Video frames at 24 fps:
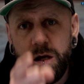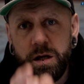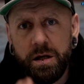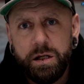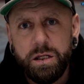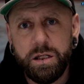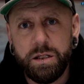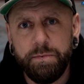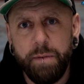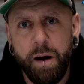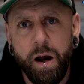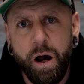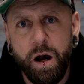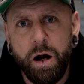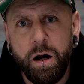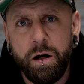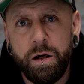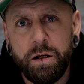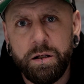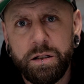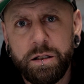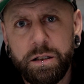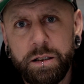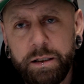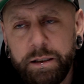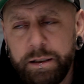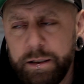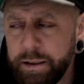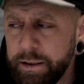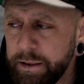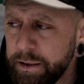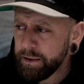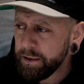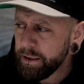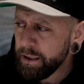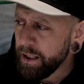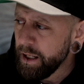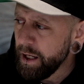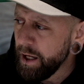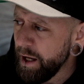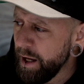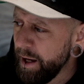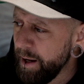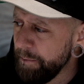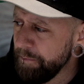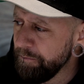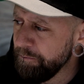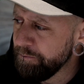Smart ass.
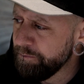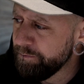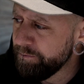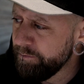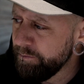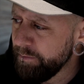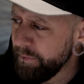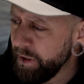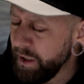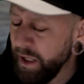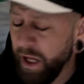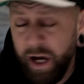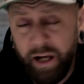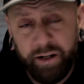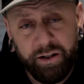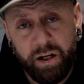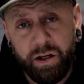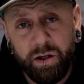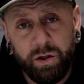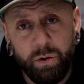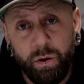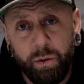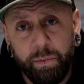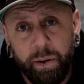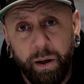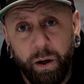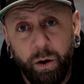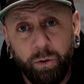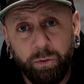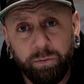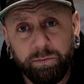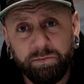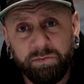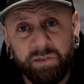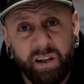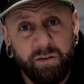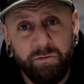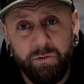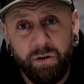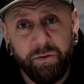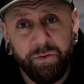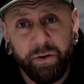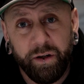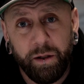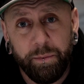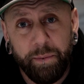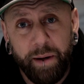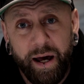Yeah, I didn't do a poll. Didn't
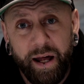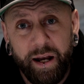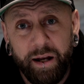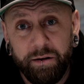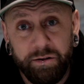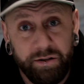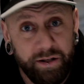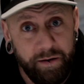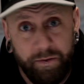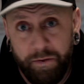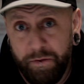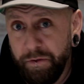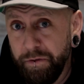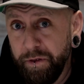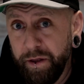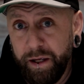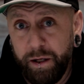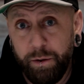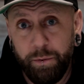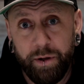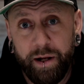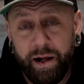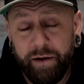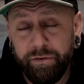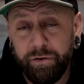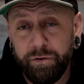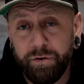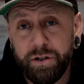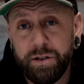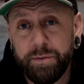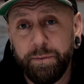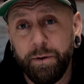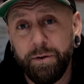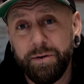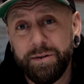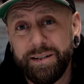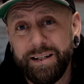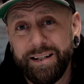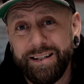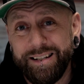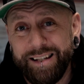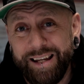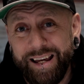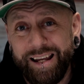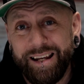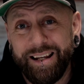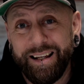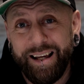really think about it. Didn't think it would have the response it
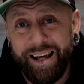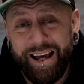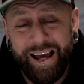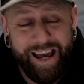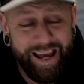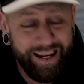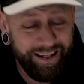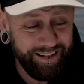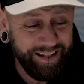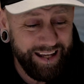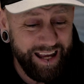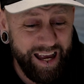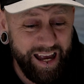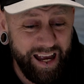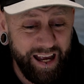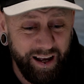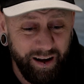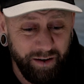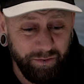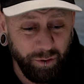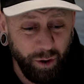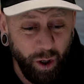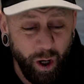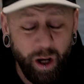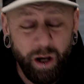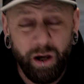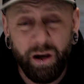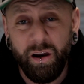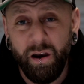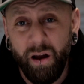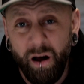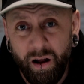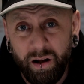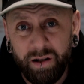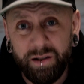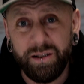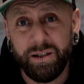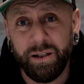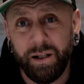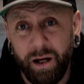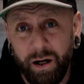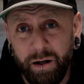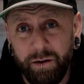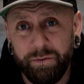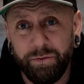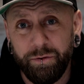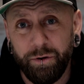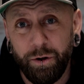did. And yeah, I've got a lot to
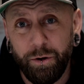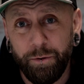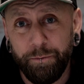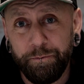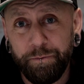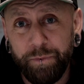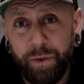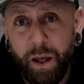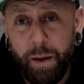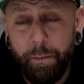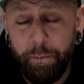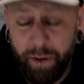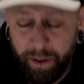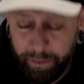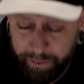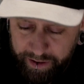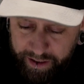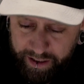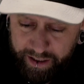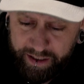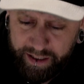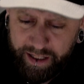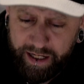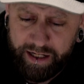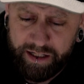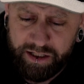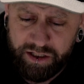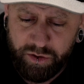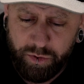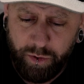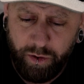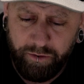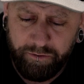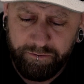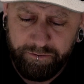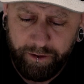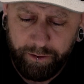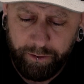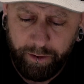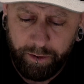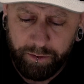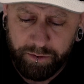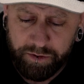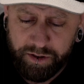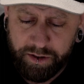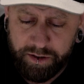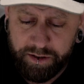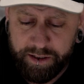go through. But I'm going to get these 12
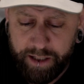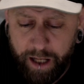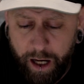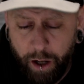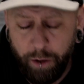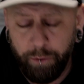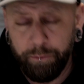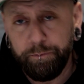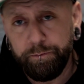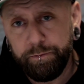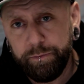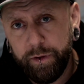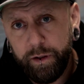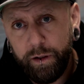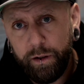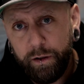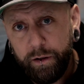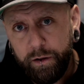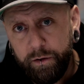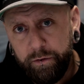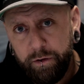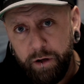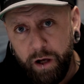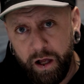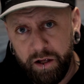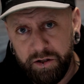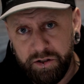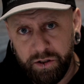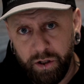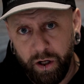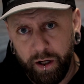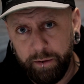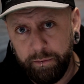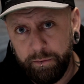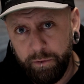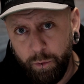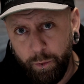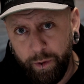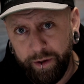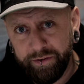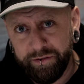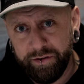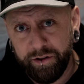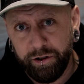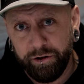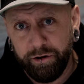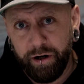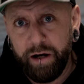photos. So, last night,
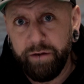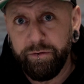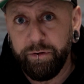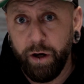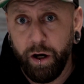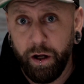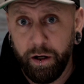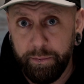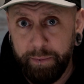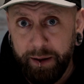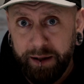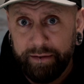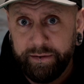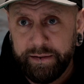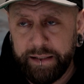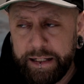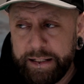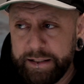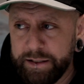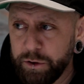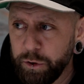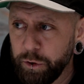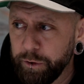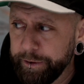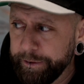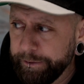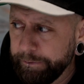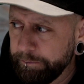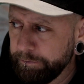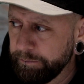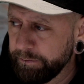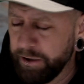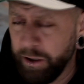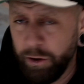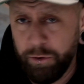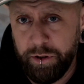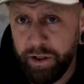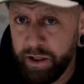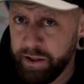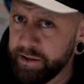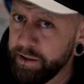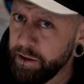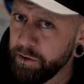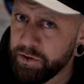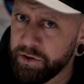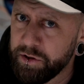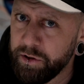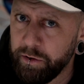went to the graveyard. Back to that story. Told you, I
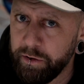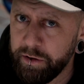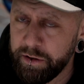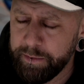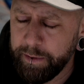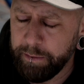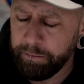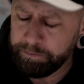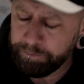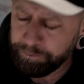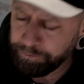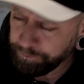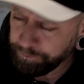tell stories, man.